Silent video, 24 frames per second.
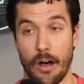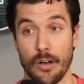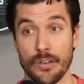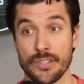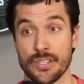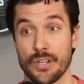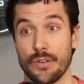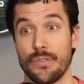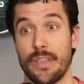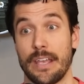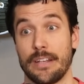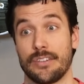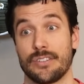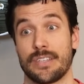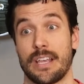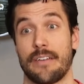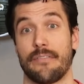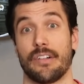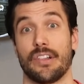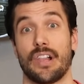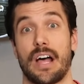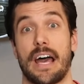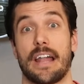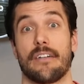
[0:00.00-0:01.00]
Also, they just
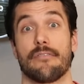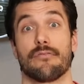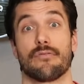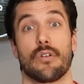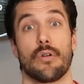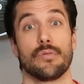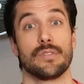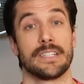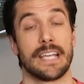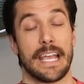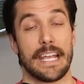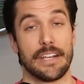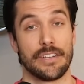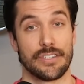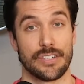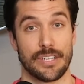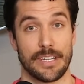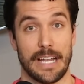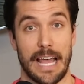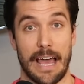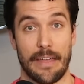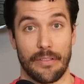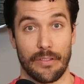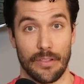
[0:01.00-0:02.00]
have a lot of
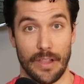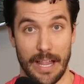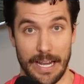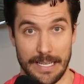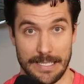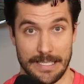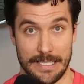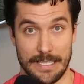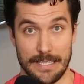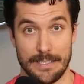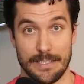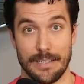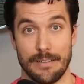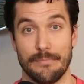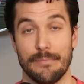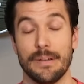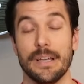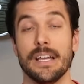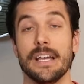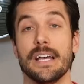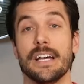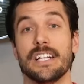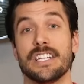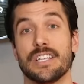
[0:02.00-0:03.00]
rotation athleticism
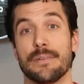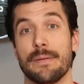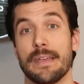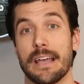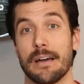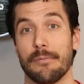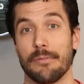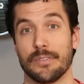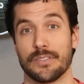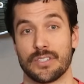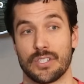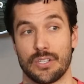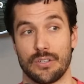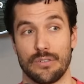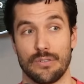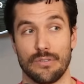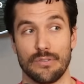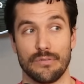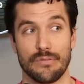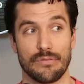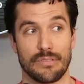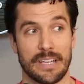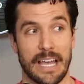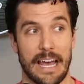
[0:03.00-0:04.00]
to be able
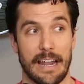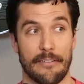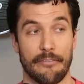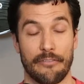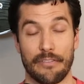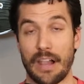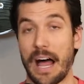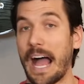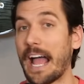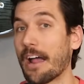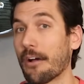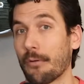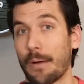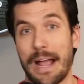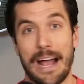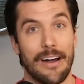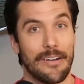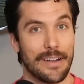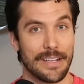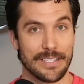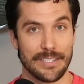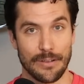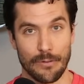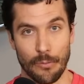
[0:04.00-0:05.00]
to kind of fly
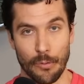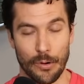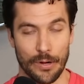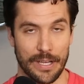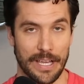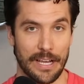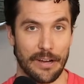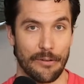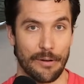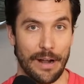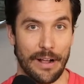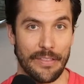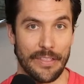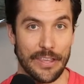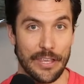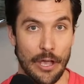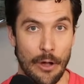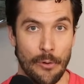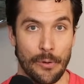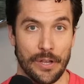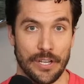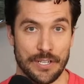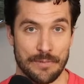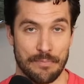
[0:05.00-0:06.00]
around as they're working around the
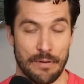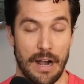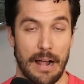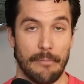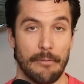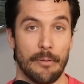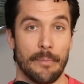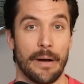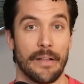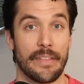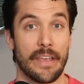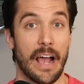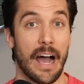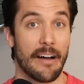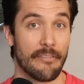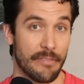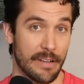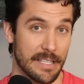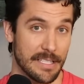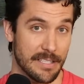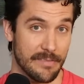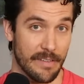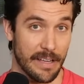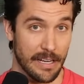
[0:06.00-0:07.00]
Jokic problem on the
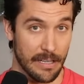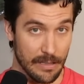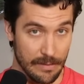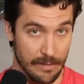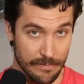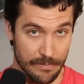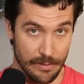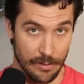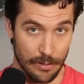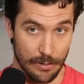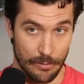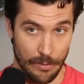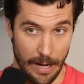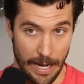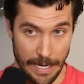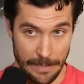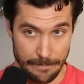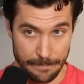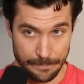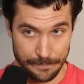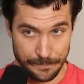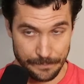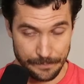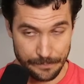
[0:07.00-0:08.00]
offensive end of the floor, right?